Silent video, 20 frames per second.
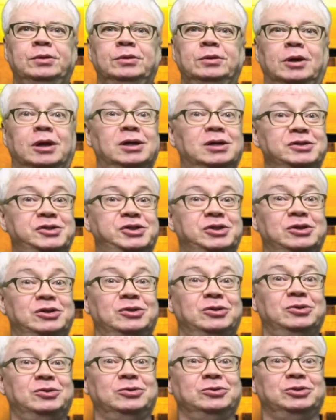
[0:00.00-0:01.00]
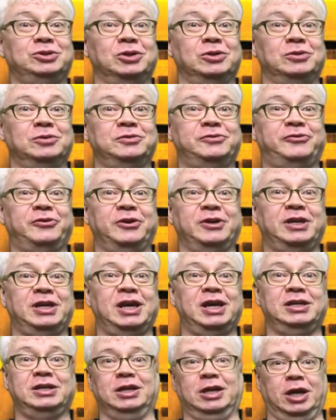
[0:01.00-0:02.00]
Also, don't
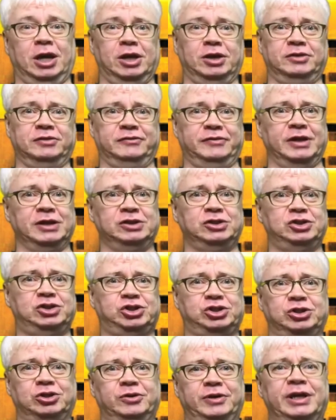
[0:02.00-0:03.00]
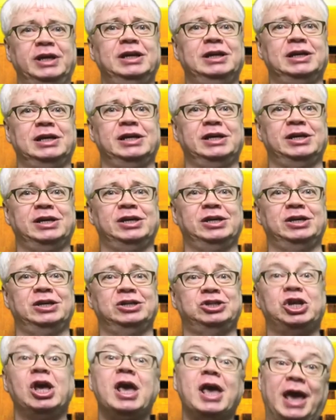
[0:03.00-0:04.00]
forget Adventure
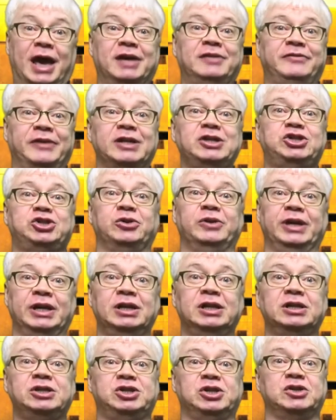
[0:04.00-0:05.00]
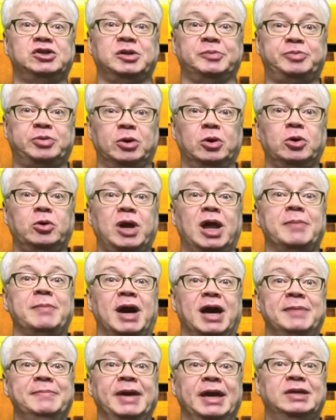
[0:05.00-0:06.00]
English. Adventure English is a program
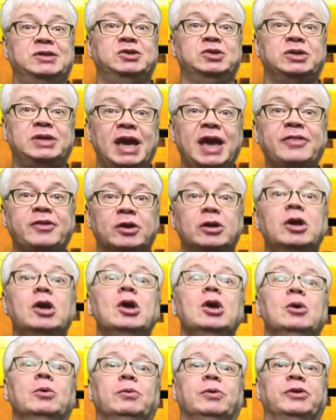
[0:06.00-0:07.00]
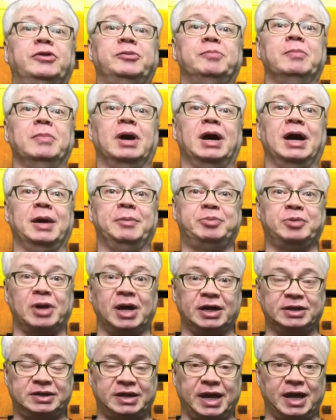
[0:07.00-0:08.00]
I make together with my
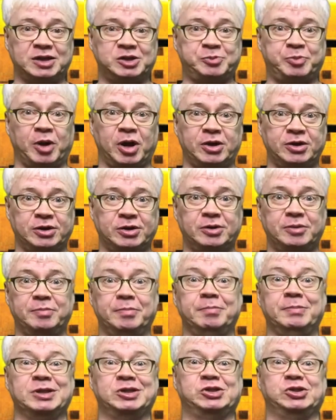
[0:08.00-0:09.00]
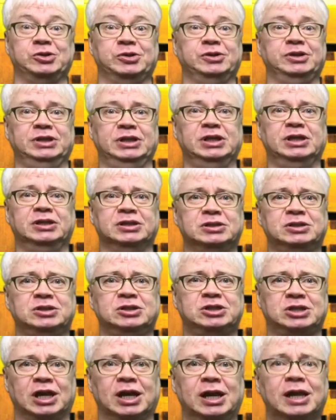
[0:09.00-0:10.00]
broadcast partner, Mr.
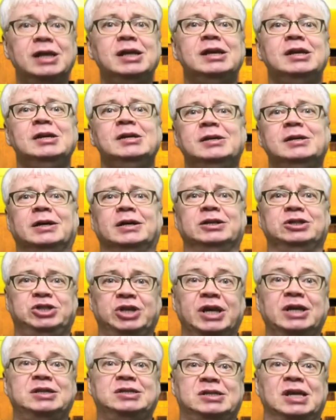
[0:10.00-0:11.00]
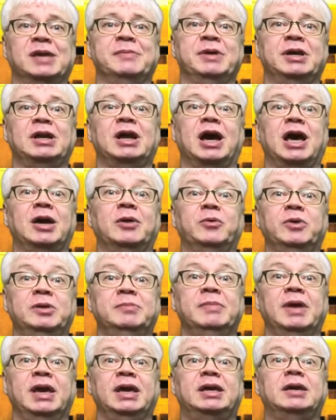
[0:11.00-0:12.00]
Egan Chul. Jake, Sam, and I, we
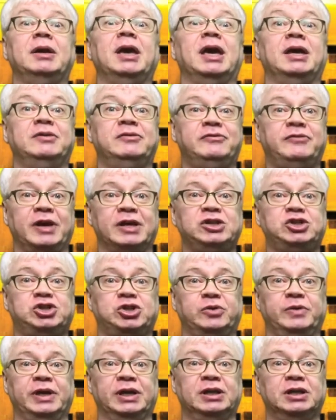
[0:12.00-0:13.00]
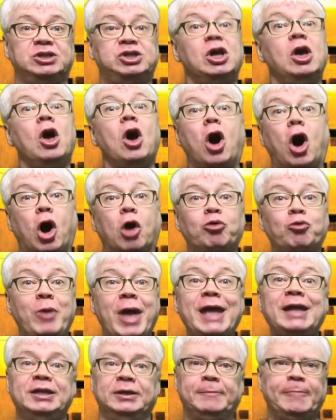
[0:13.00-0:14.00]
make Adventure English.
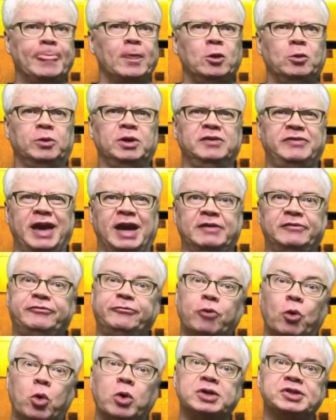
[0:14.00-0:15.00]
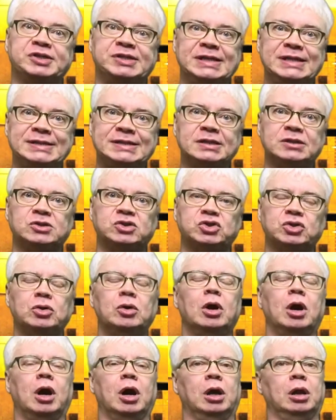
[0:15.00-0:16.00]
Already, we've had 4 seasons,
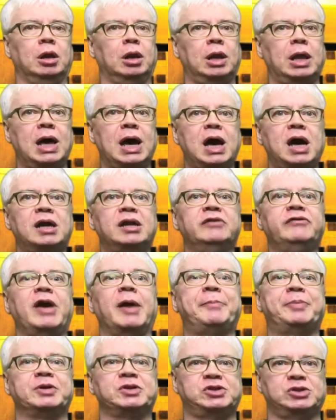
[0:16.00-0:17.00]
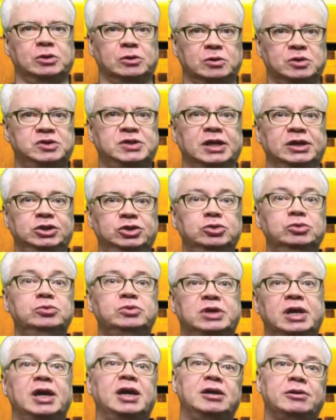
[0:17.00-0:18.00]
a lot of episodes that you
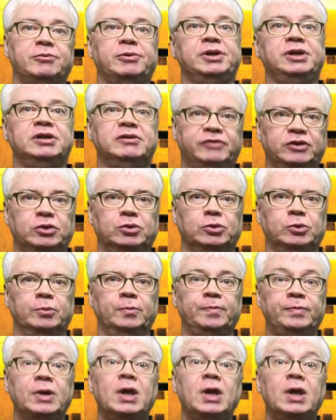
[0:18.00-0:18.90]
can review.